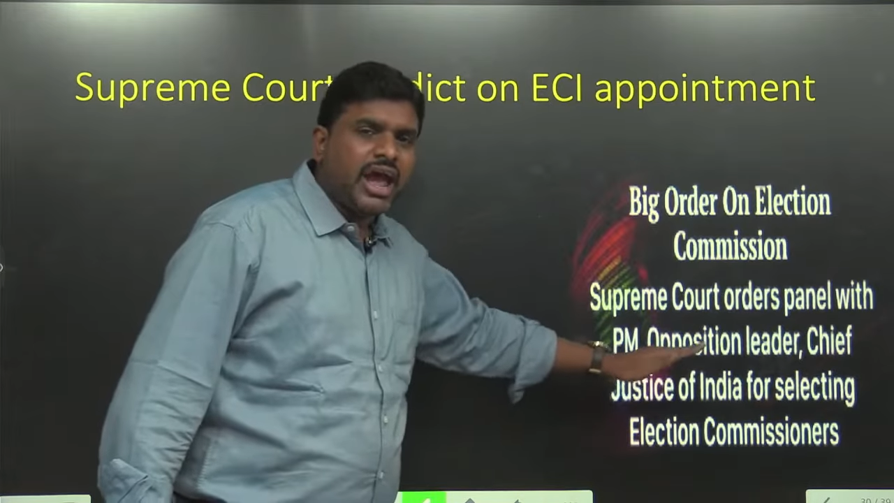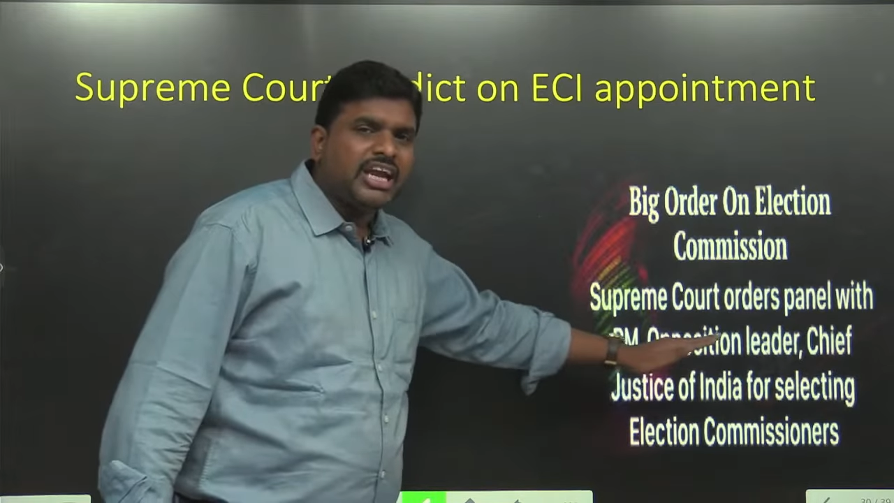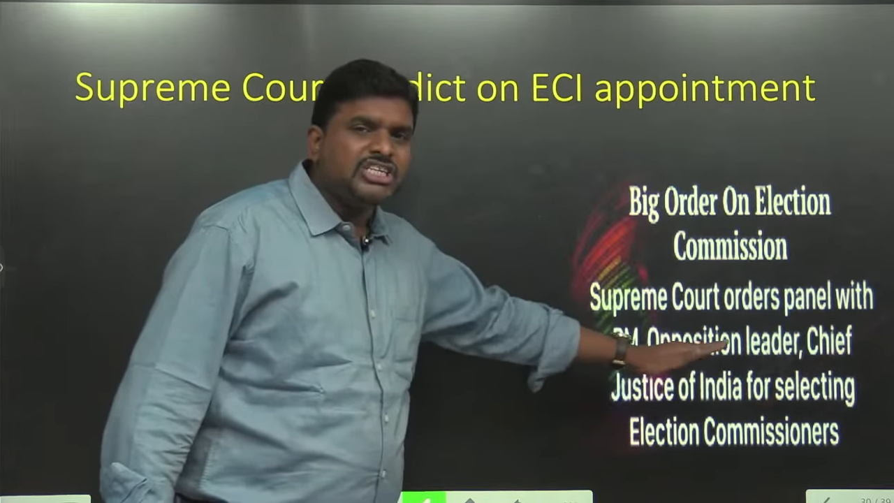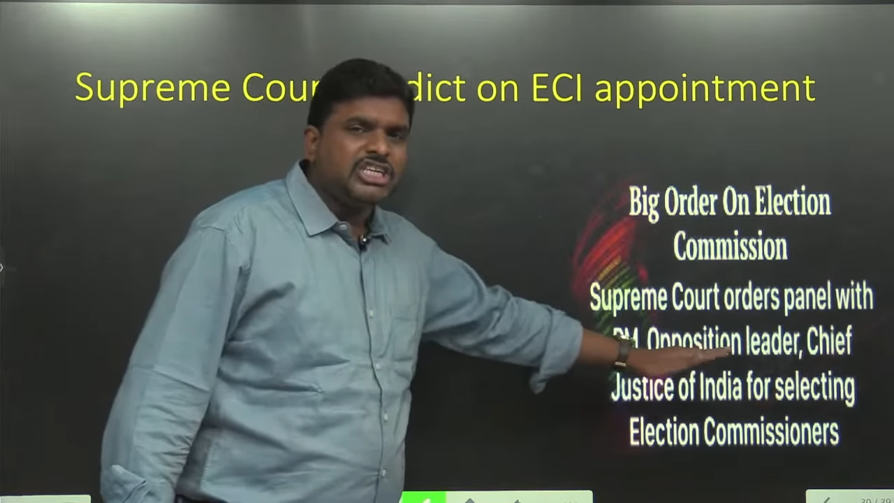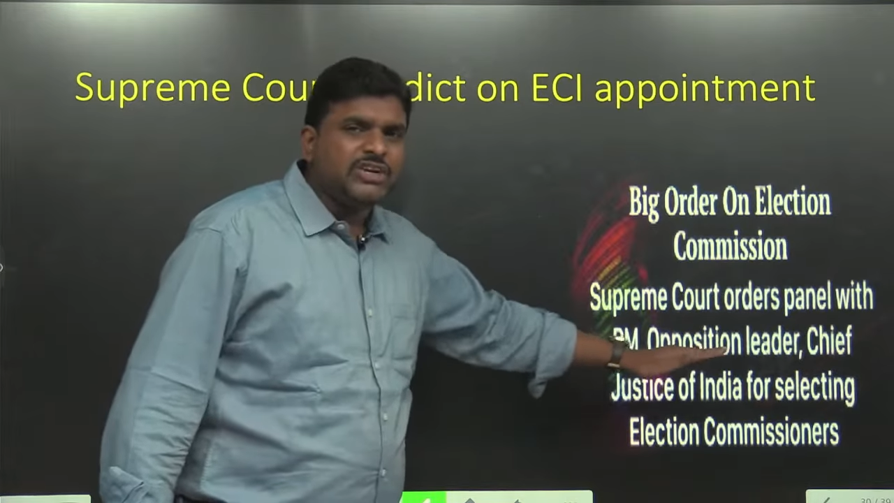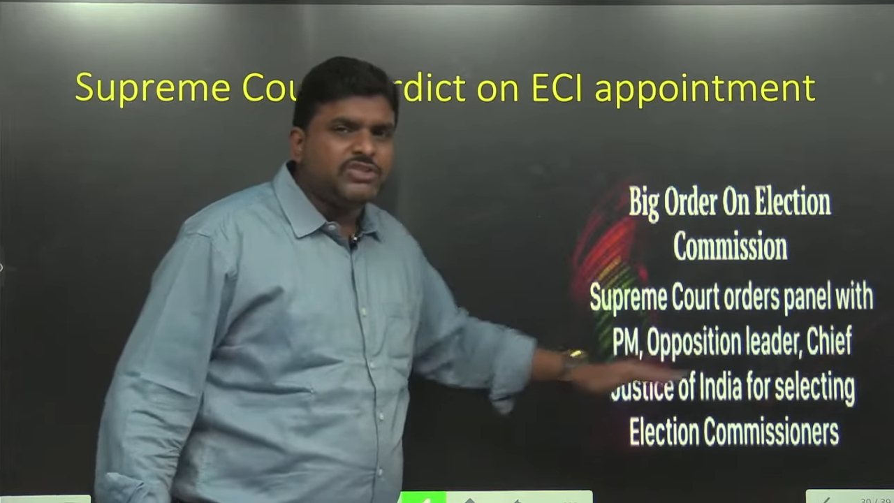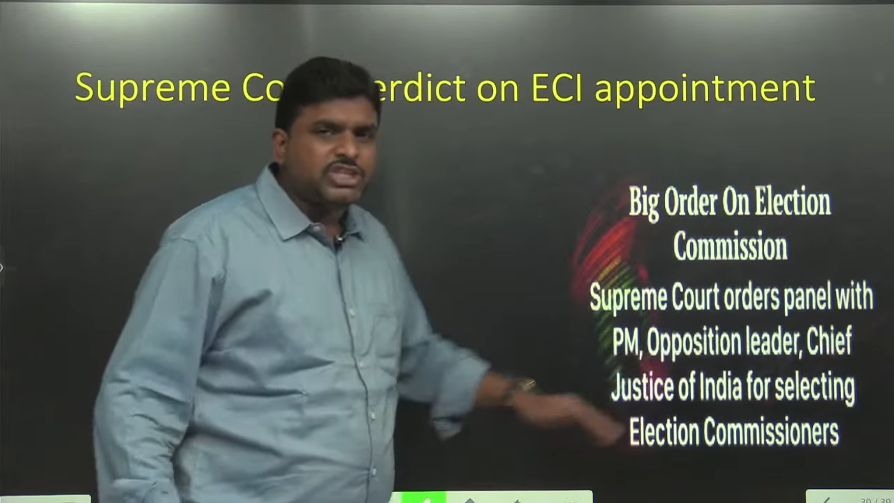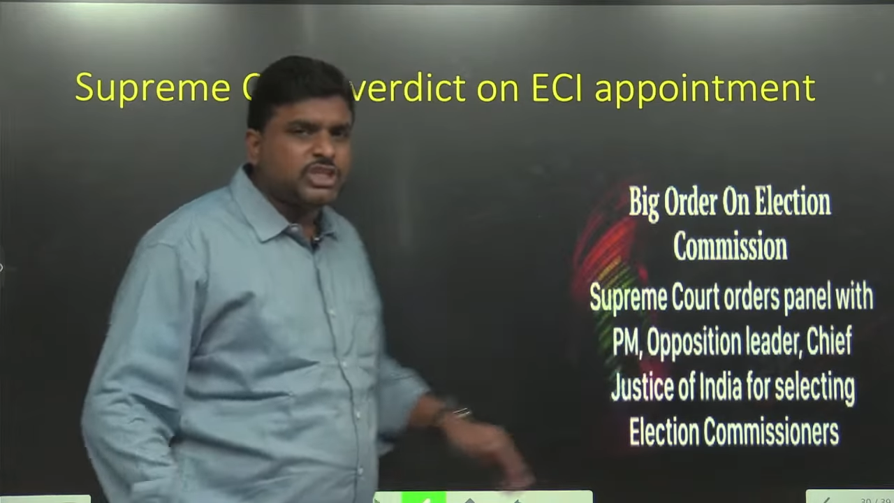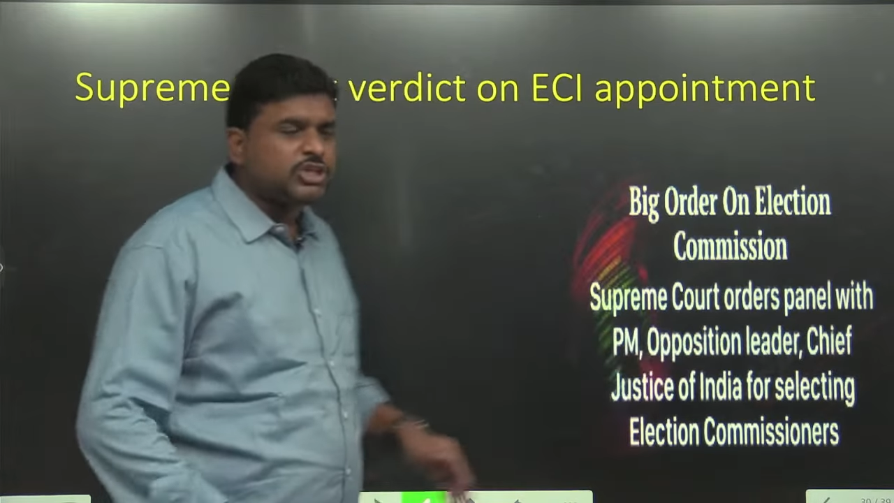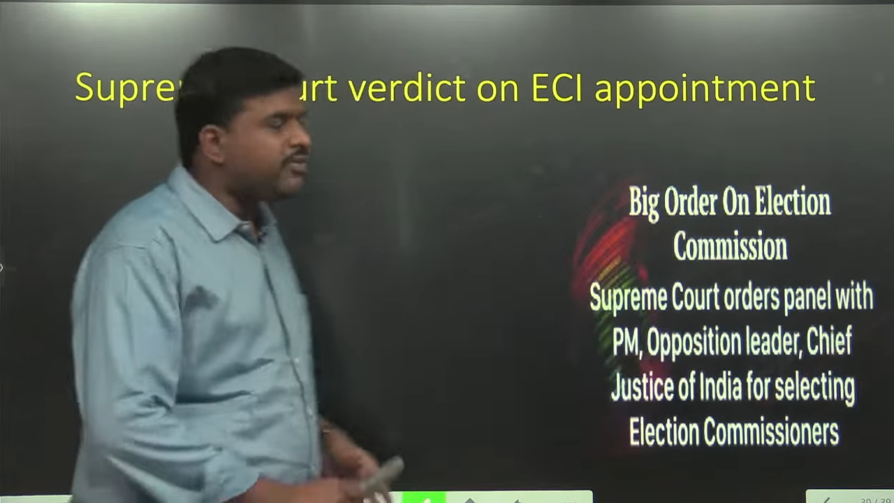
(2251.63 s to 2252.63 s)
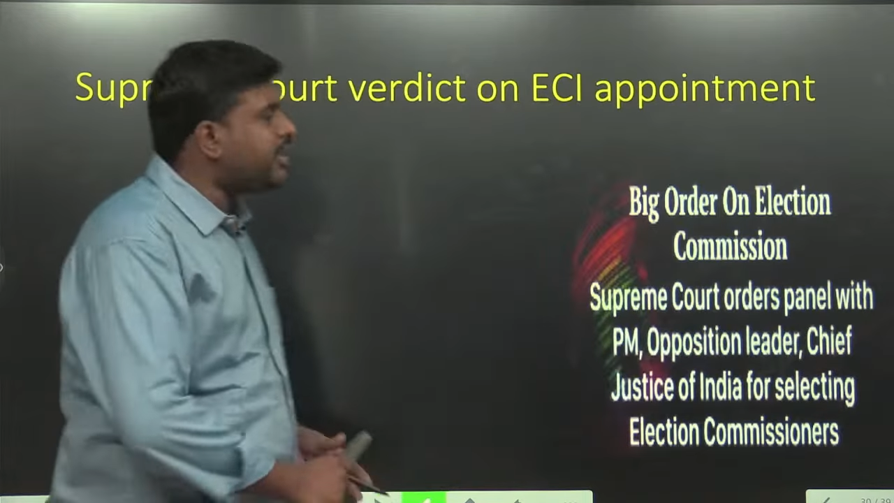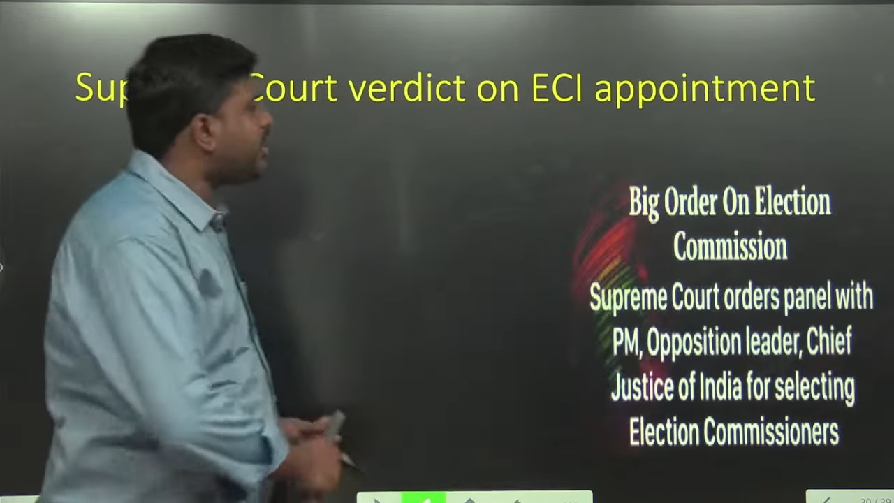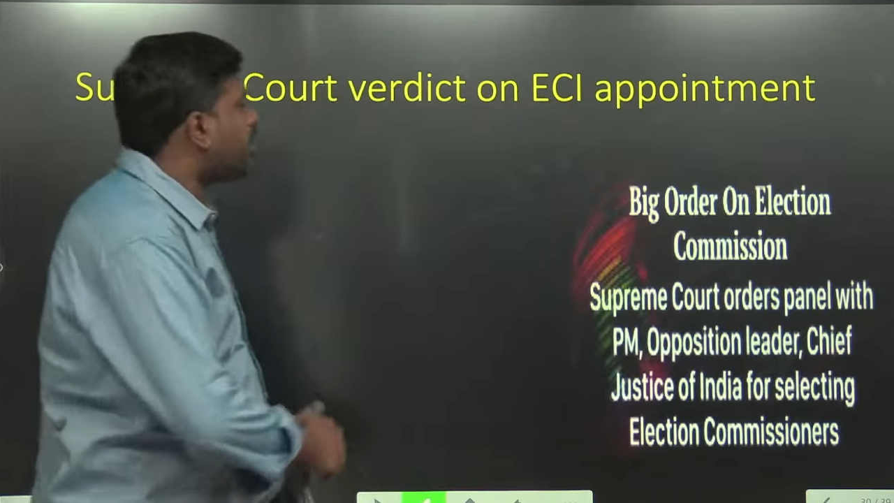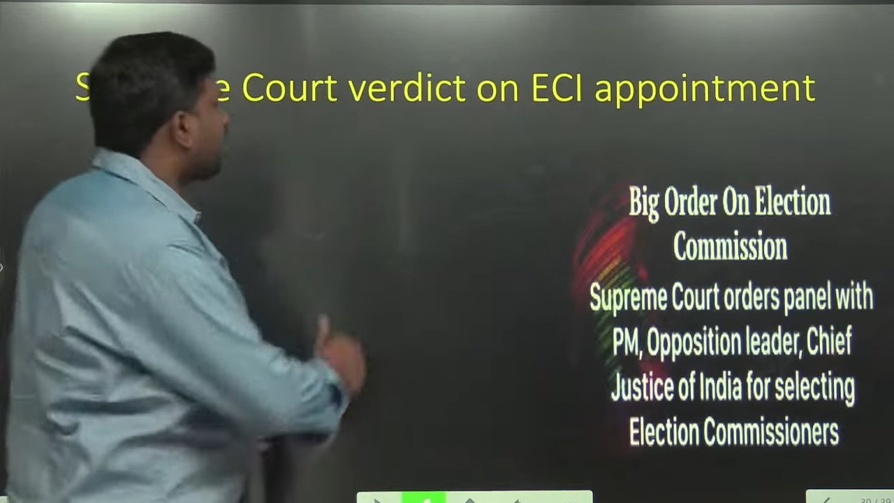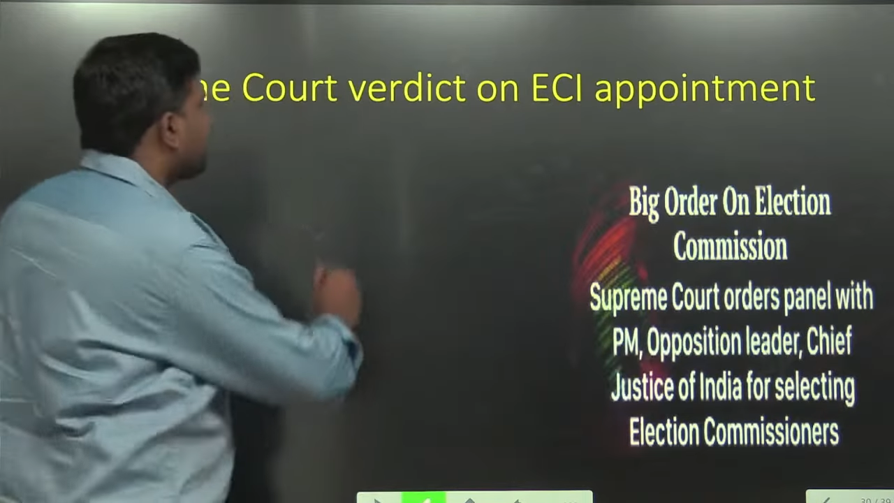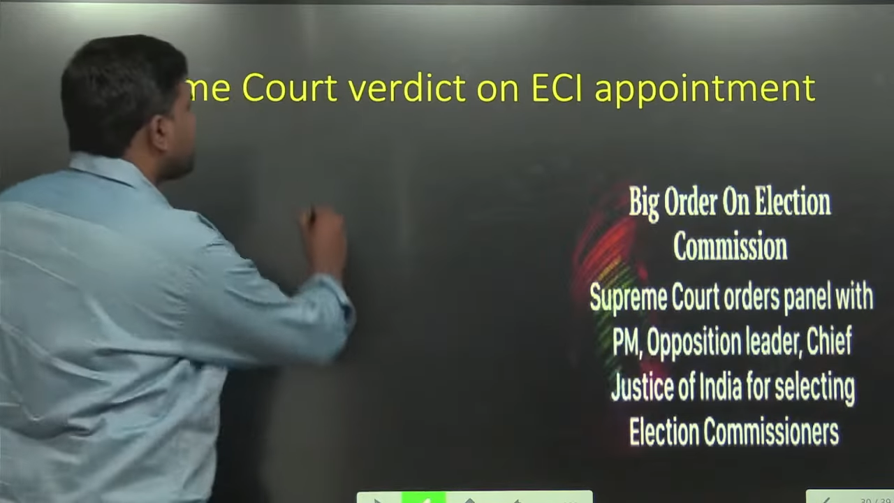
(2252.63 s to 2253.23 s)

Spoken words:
and Chief Justice of India.